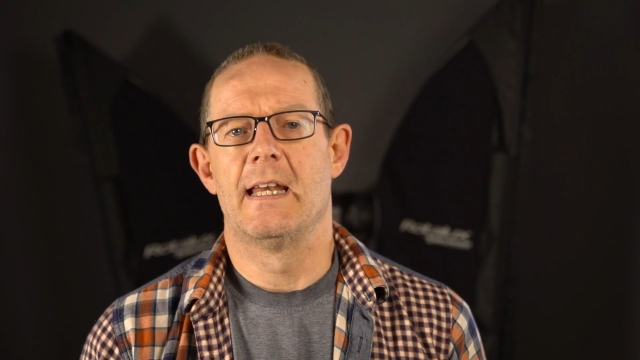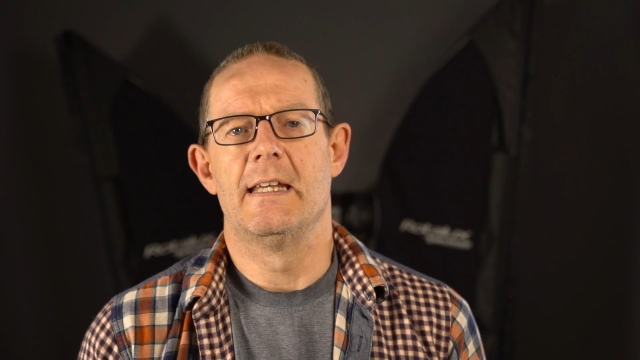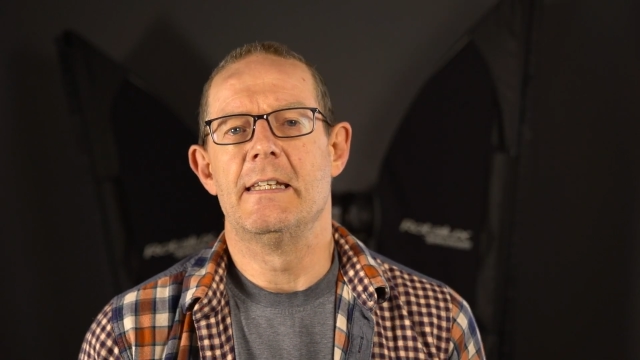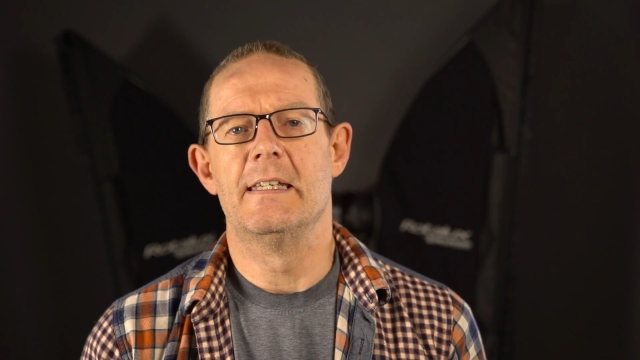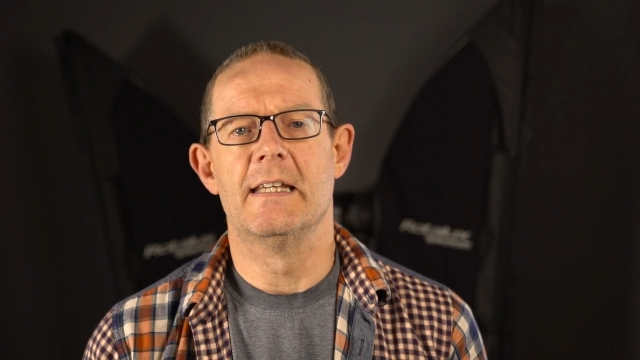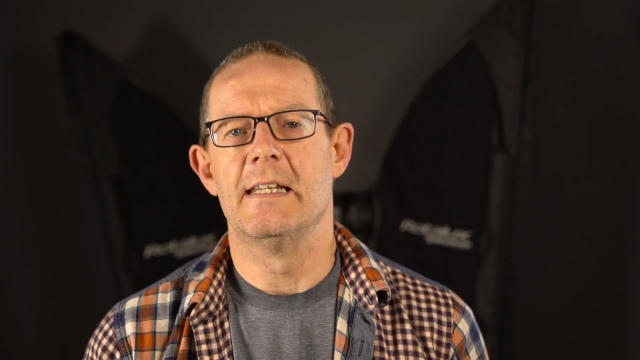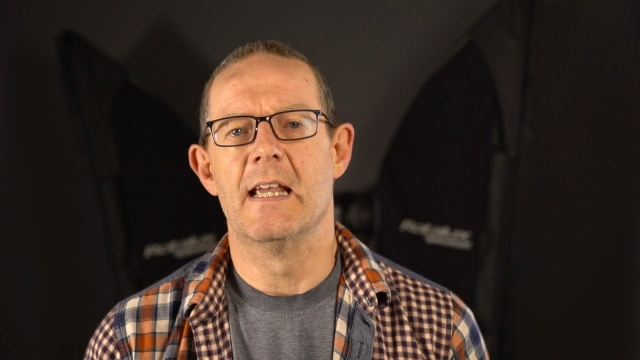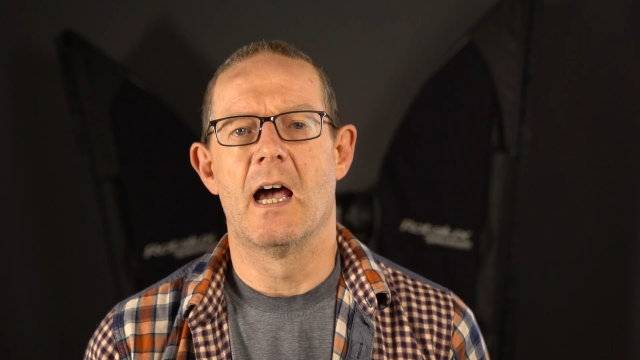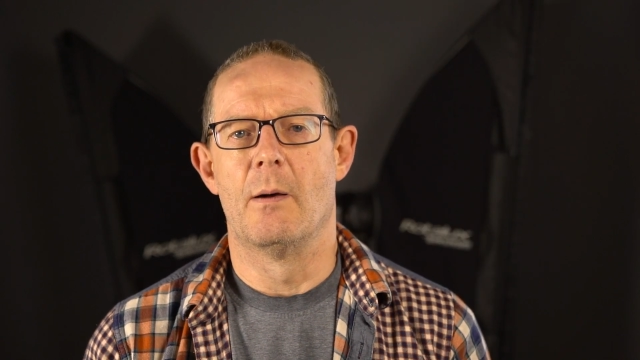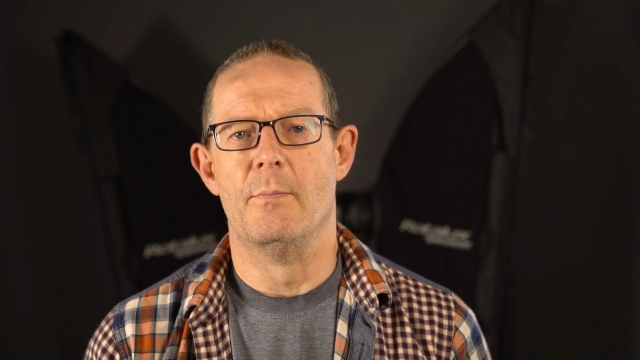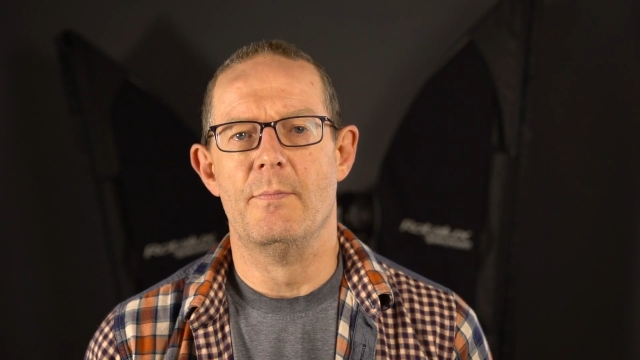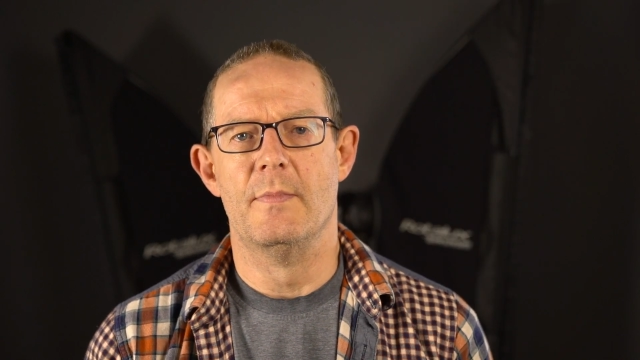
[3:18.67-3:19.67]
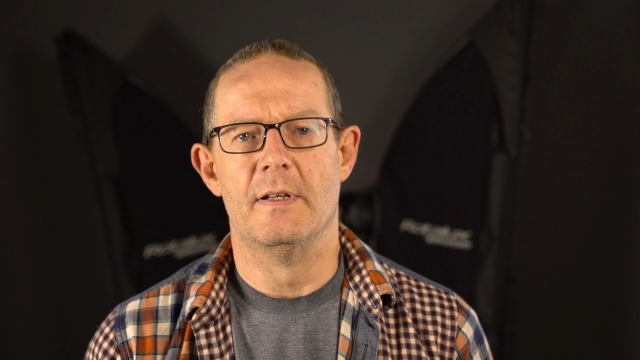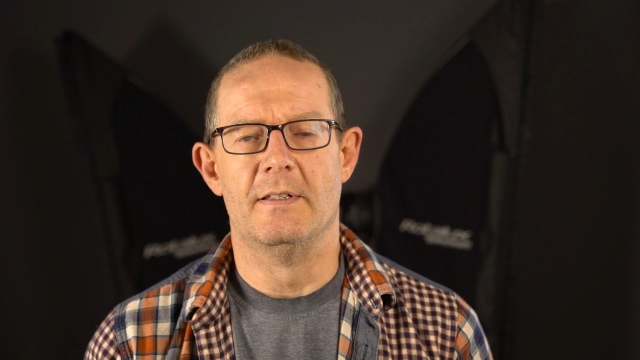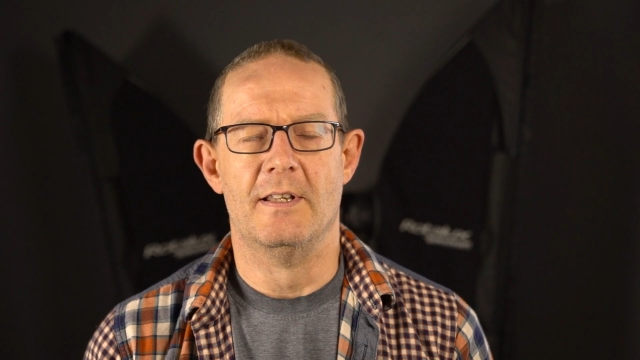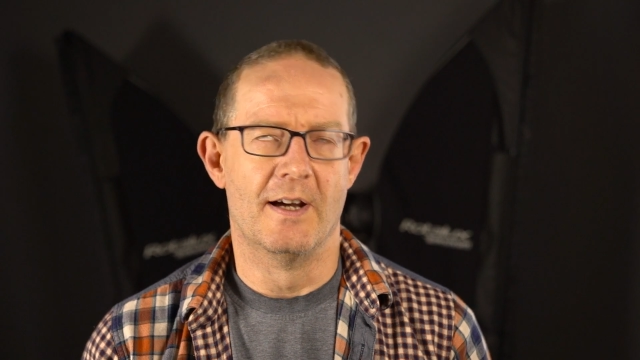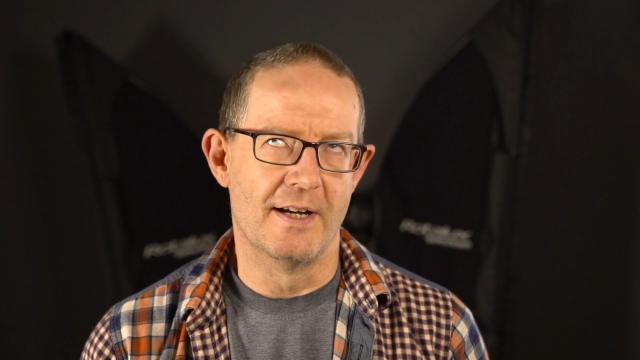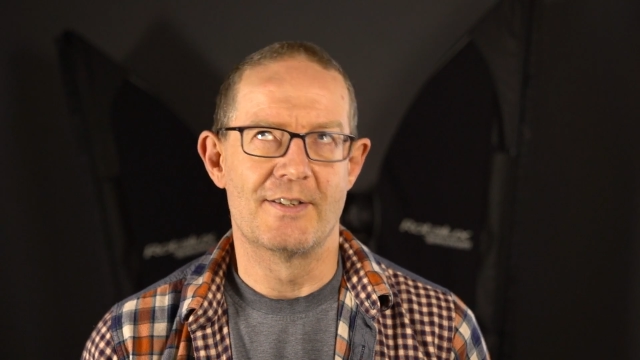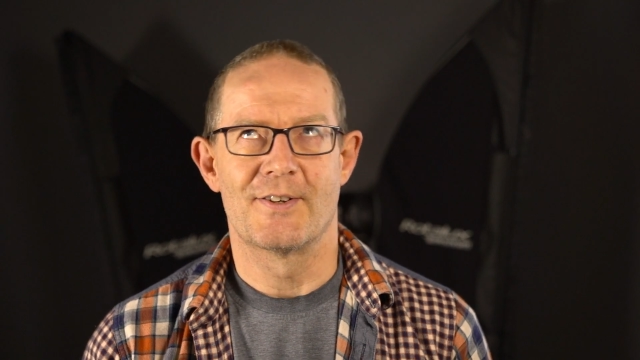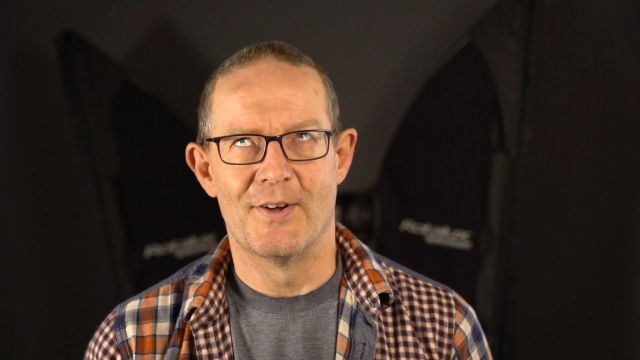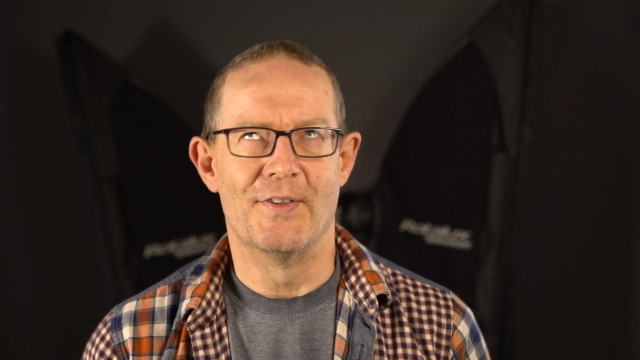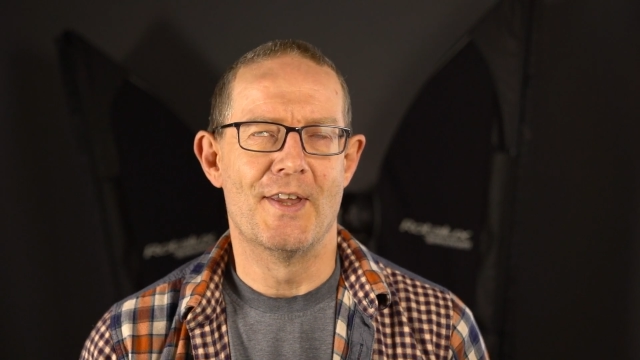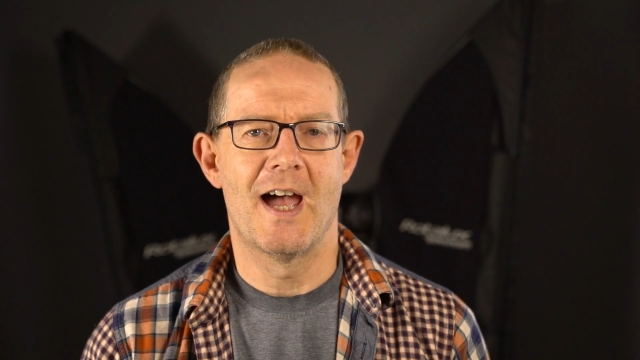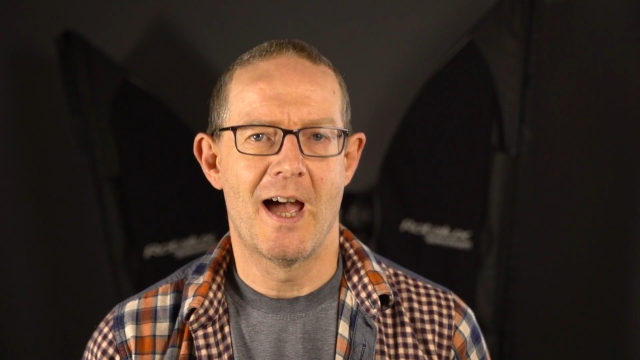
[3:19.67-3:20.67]
LED hub, lights
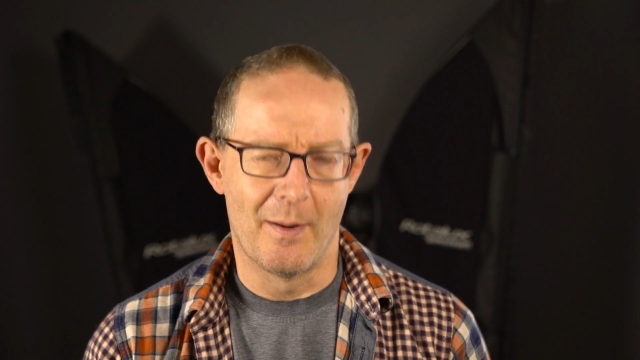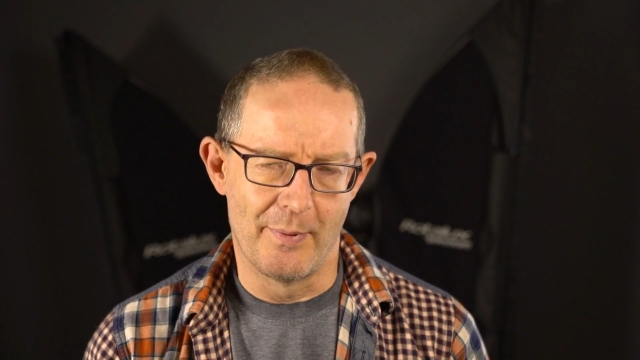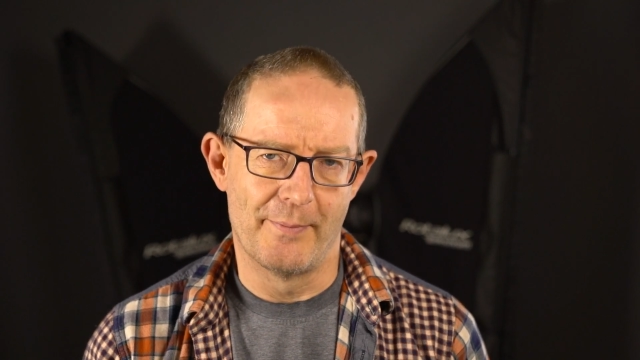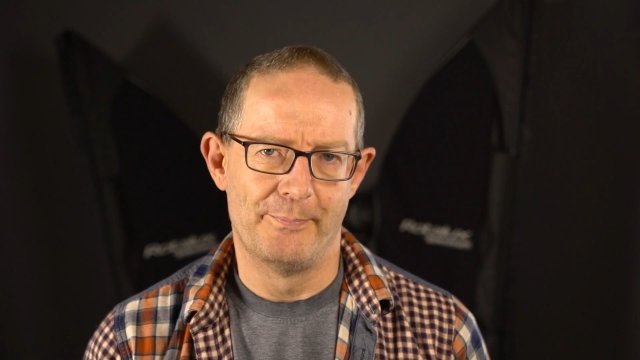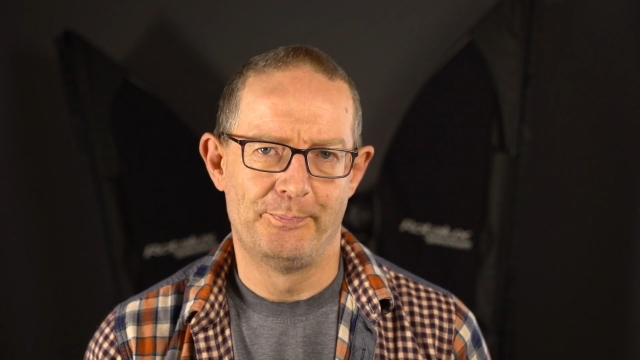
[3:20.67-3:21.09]
on the hub.